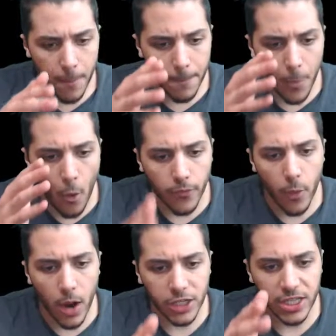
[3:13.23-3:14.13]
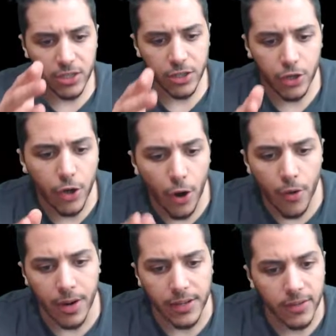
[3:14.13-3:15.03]
Overwatch is
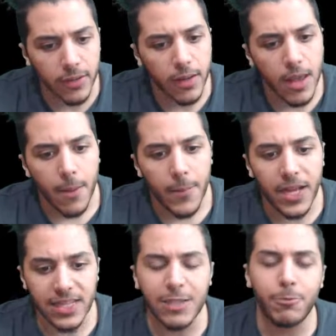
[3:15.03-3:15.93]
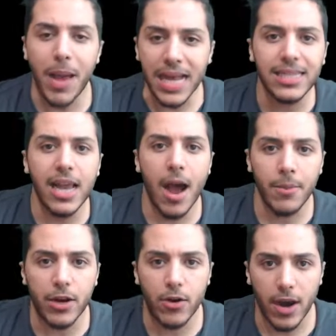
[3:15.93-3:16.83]
current, because it's past the
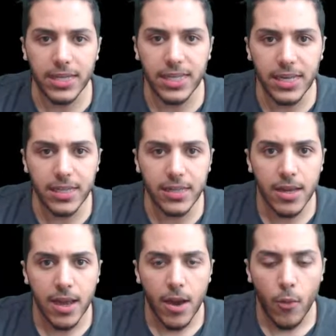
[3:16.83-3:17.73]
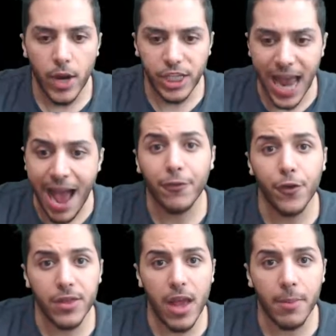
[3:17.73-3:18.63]
Omnic Crisis, which
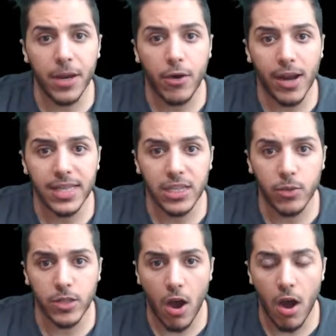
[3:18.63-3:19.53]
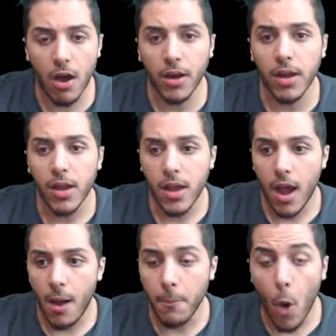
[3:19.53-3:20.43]
after the Omnic Crisis was on,
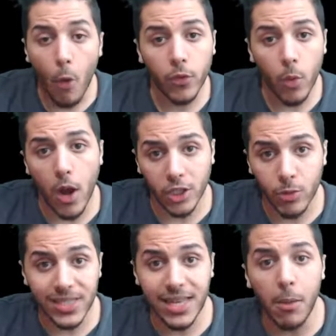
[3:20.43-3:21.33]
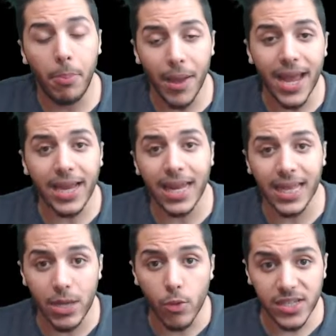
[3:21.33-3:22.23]
Overwatch was still big. Like,
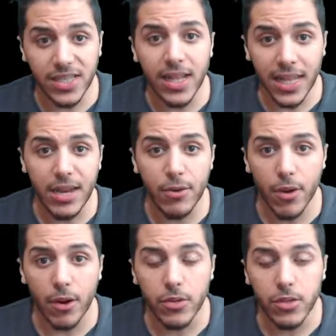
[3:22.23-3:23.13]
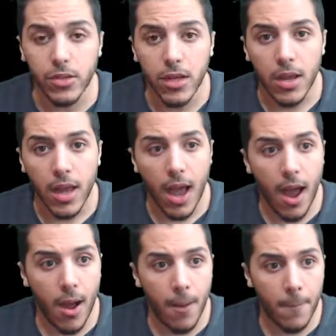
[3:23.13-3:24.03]
they were still heroes.
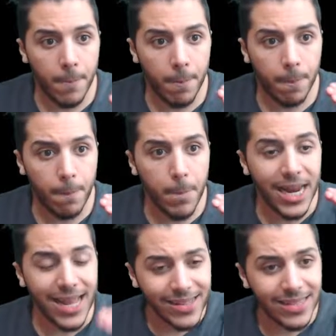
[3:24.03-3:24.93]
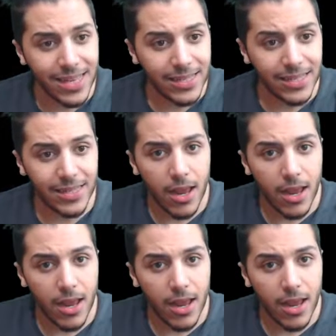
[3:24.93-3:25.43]
But is this